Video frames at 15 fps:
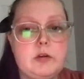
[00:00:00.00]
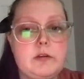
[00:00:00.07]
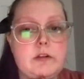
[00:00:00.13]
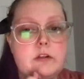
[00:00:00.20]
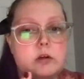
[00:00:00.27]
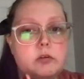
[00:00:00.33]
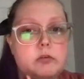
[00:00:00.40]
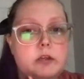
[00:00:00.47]
They
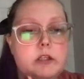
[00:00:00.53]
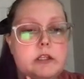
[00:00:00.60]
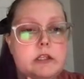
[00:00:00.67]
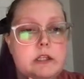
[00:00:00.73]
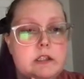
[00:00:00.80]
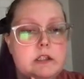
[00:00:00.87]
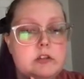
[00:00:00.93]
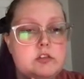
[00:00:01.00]
don't really
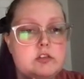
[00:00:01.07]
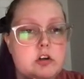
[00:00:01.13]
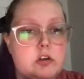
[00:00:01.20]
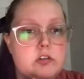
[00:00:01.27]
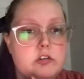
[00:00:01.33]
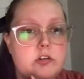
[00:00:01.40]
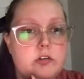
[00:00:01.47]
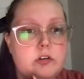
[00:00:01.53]
need
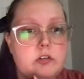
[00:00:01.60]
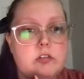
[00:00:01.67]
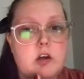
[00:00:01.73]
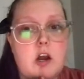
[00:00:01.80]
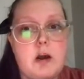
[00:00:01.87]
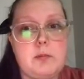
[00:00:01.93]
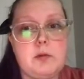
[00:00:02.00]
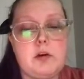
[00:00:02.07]
instructions on
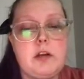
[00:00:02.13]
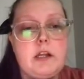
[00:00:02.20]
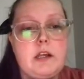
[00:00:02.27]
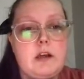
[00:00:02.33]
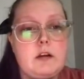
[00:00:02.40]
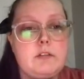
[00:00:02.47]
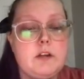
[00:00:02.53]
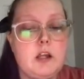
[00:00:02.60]
top or any
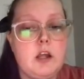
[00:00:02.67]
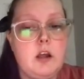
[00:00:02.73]
kind of